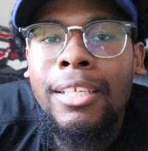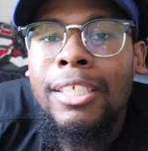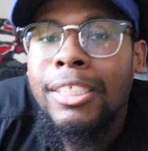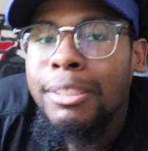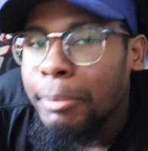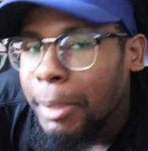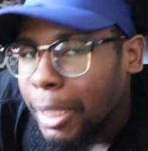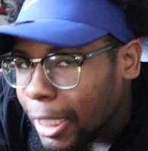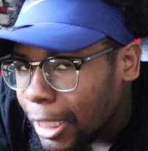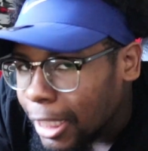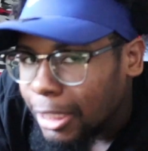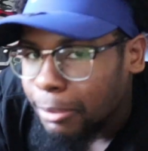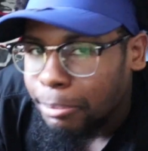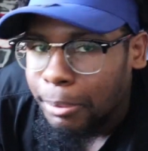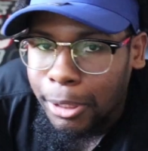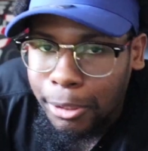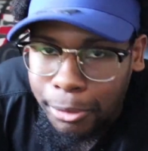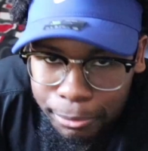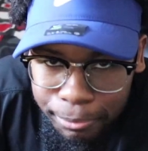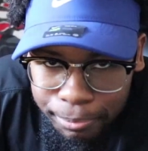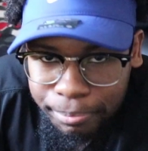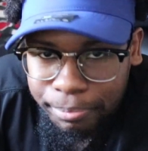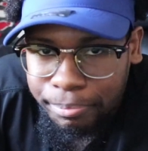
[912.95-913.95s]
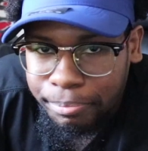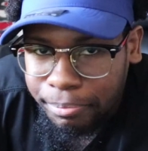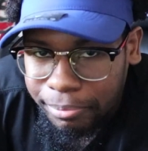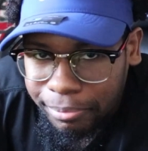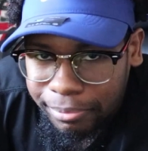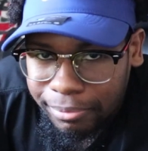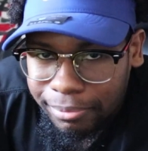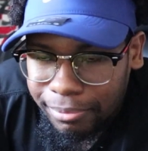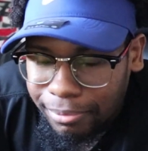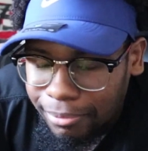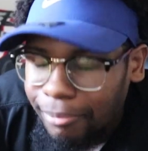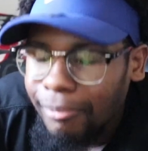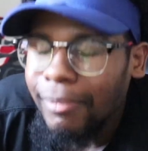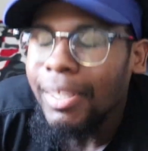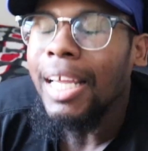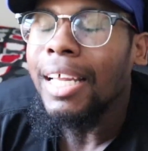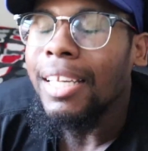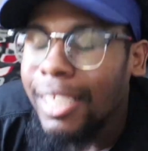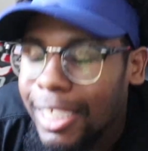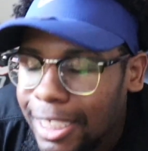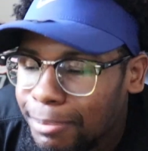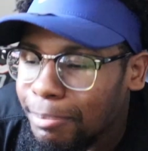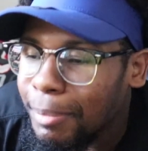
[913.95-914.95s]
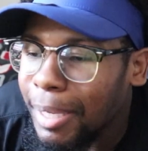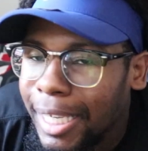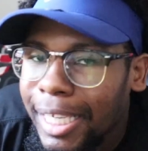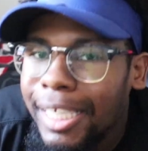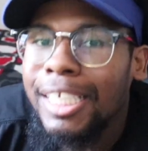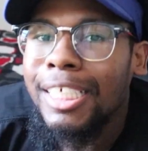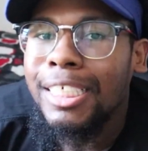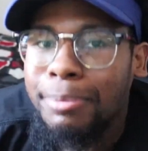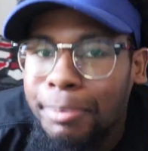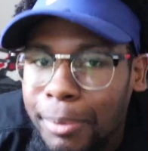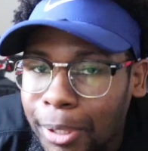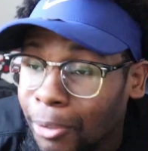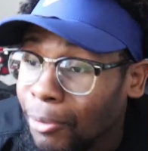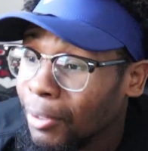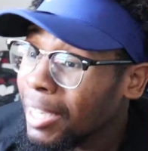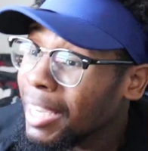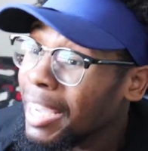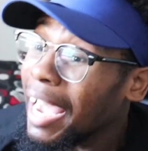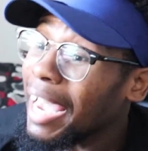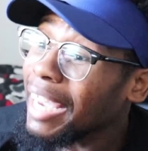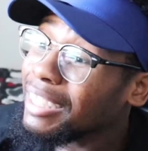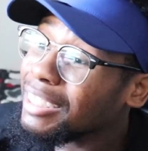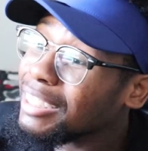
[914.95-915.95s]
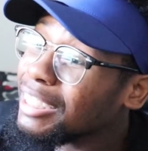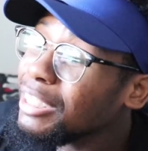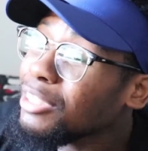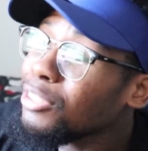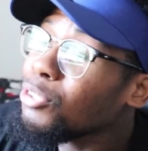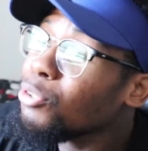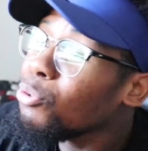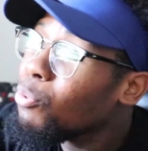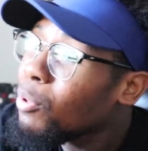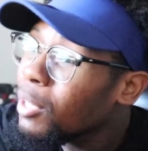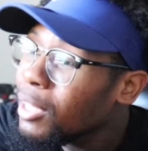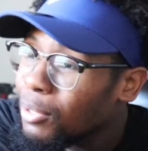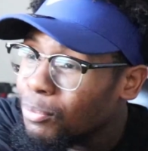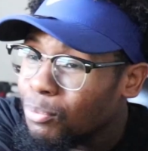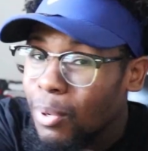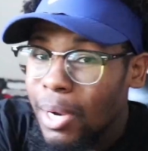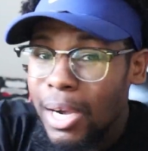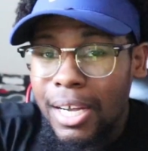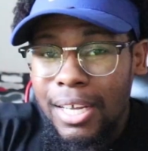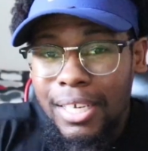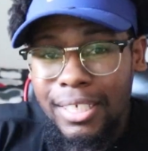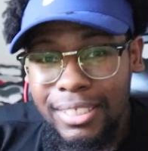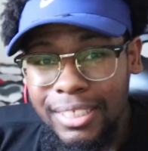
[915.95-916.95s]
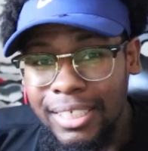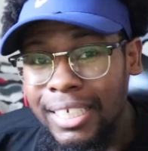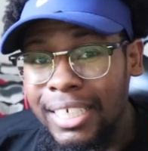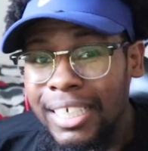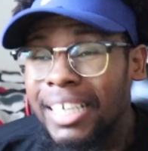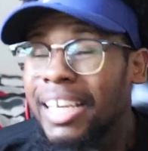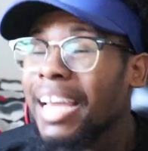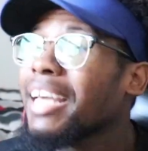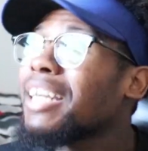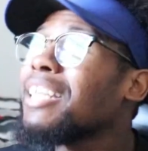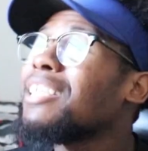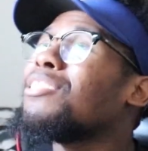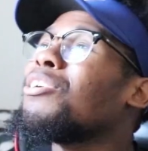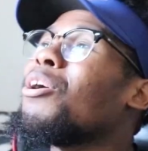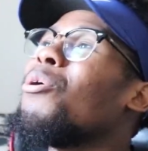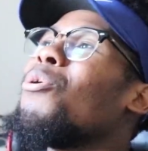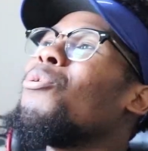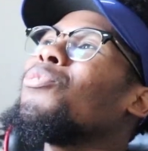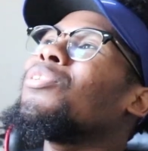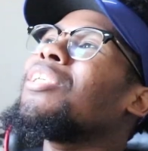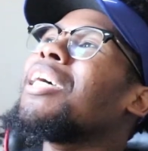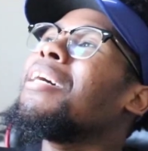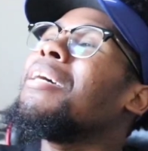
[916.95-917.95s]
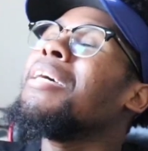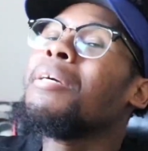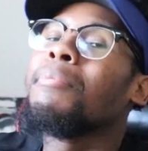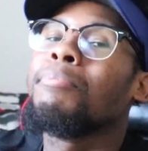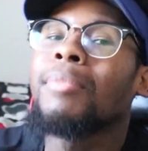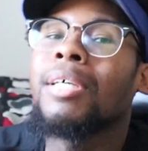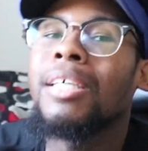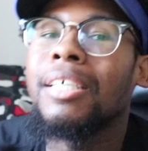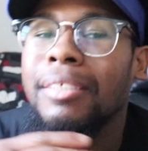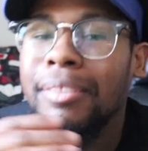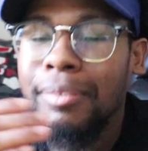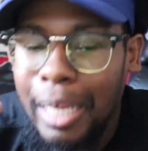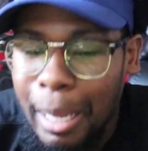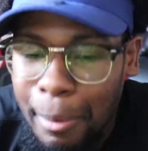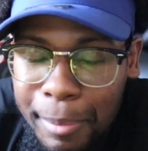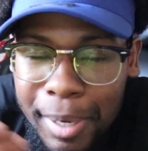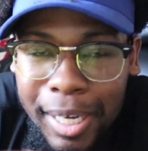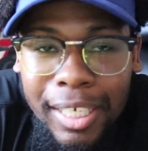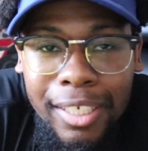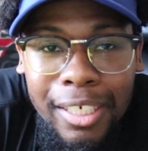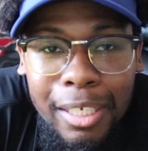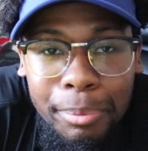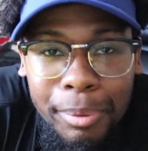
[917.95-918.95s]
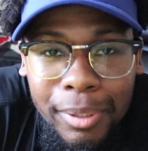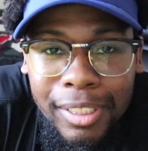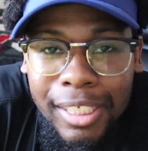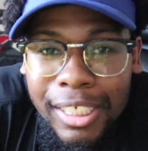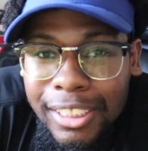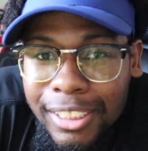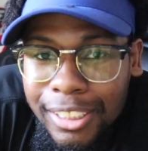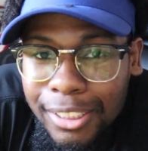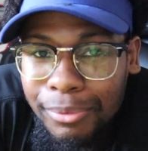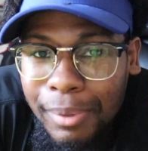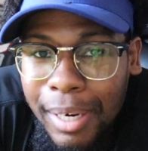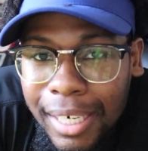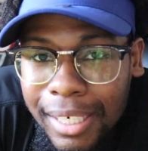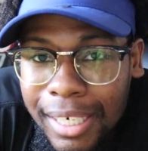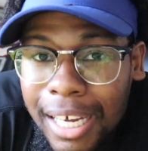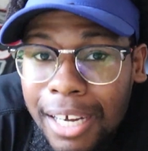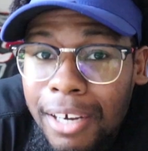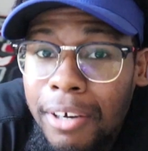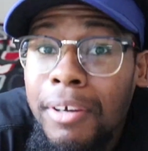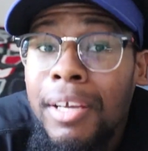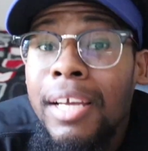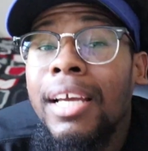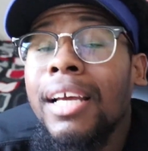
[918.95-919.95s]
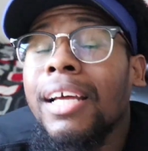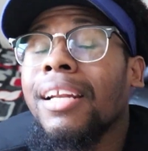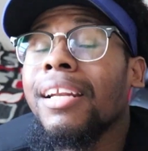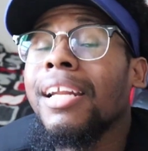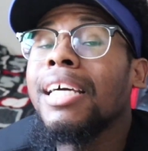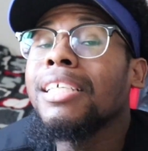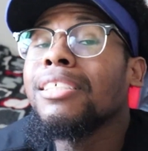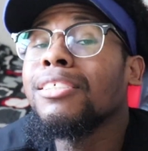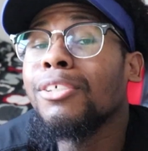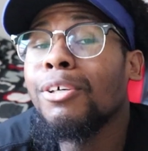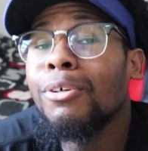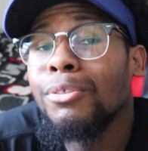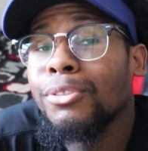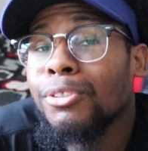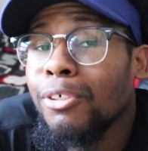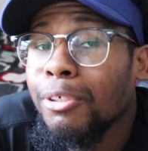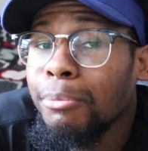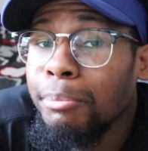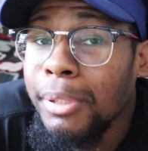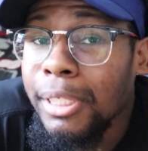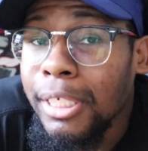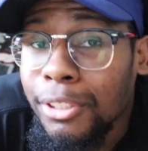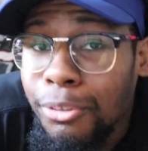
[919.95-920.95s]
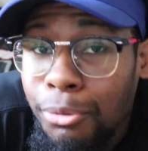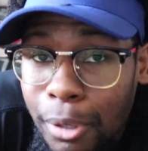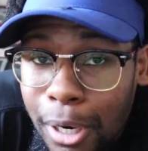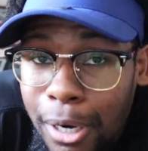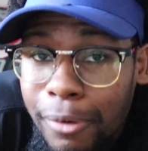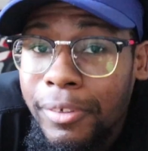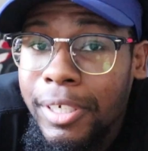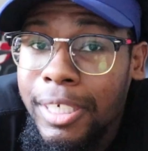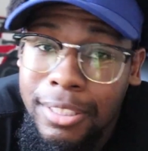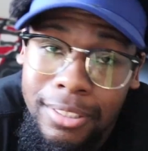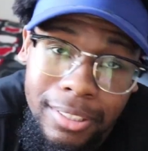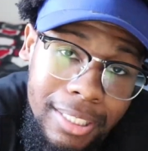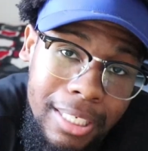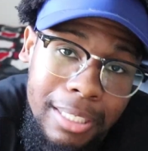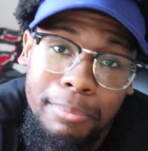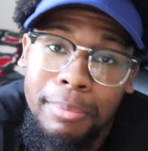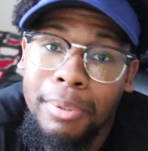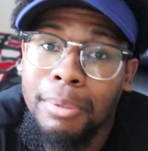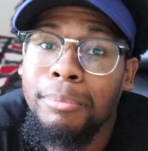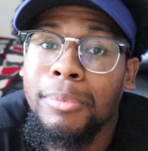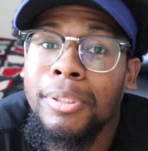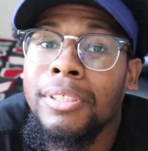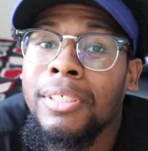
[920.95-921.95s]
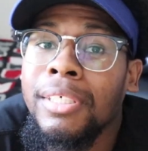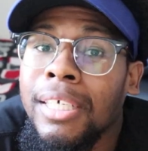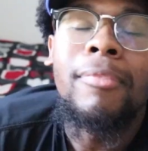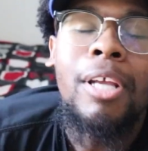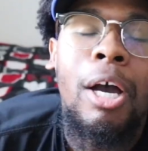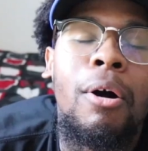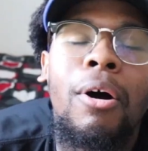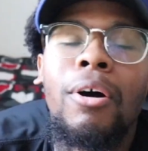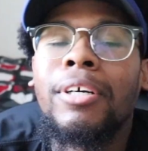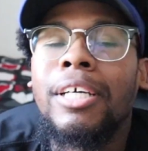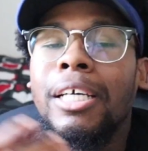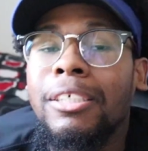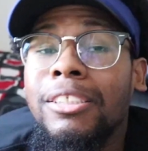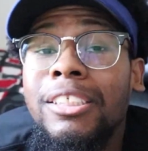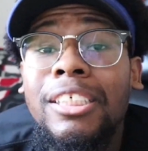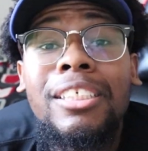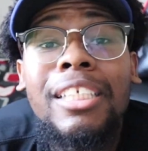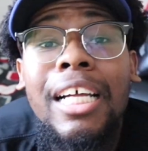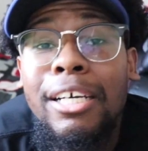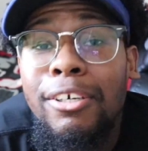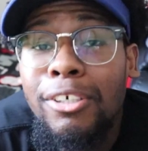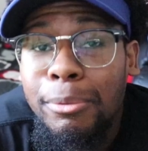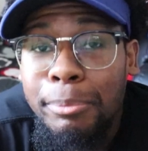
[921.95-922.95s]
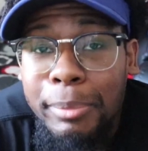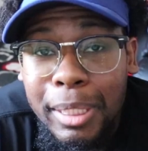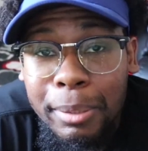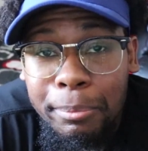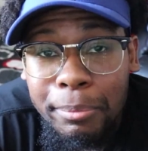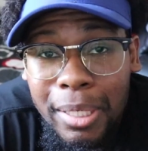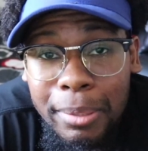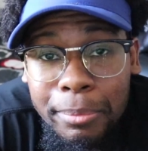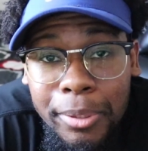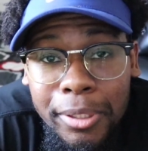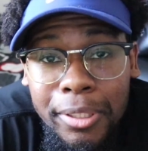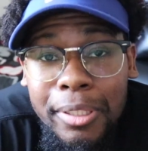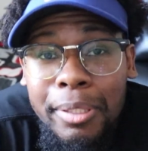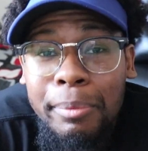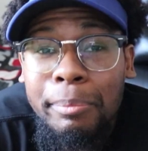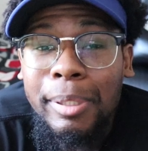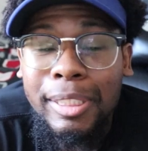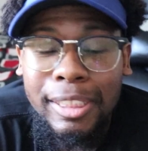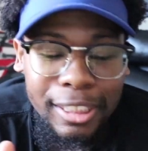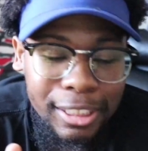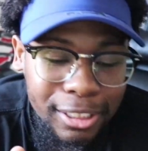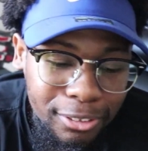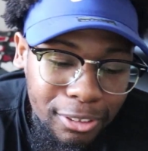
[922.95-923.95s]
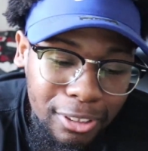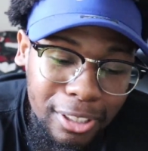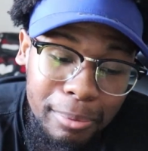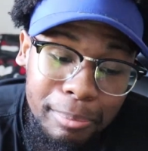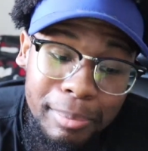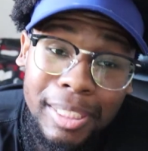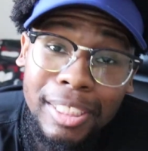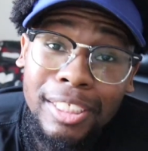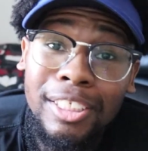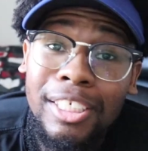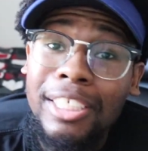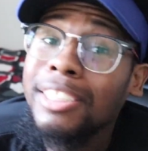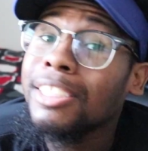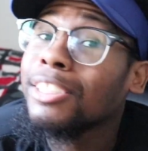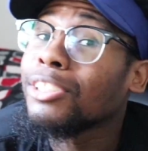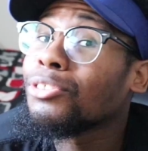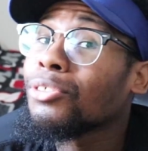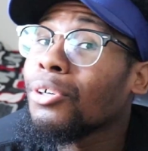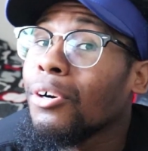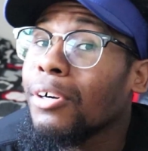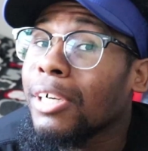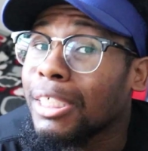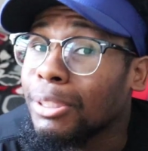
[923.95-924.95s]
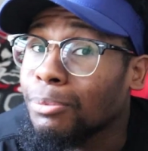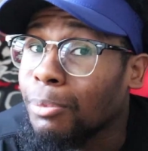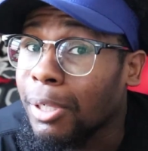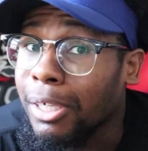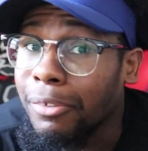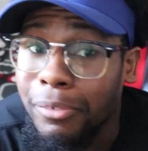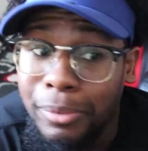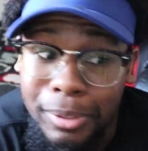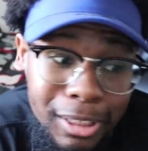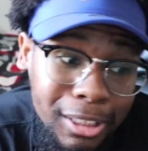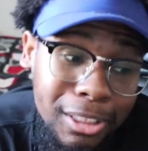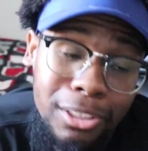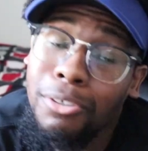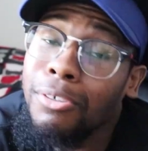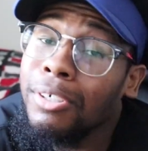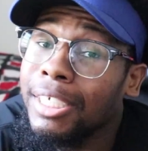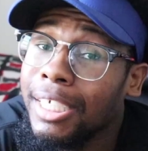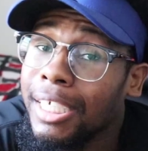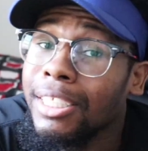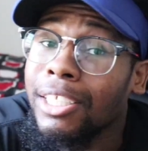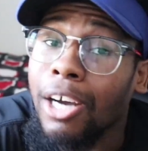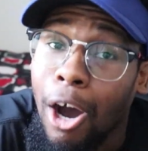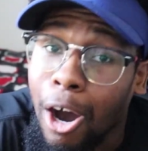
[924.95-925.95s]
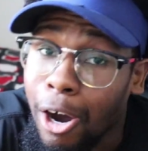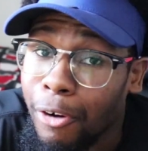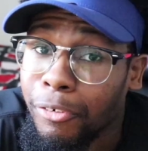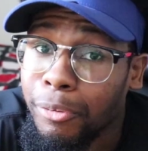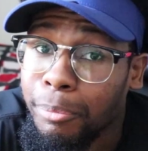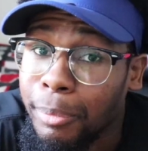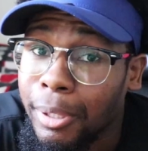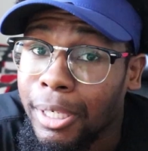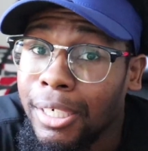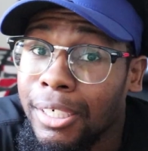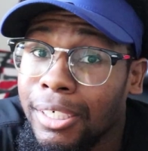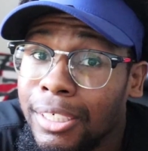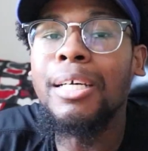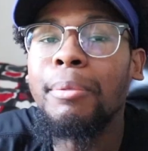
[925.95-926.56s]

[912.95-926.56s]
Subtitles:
Let's make it explode. And she knew what it was. And this whole time, bruh, I'm making a prediction right now. Nezuko is gonna be a 12 Kizuki member. Okay, she's not gonna be a member, but she's gonna be just as strong as one of them. She's gonna get the offer, bruh.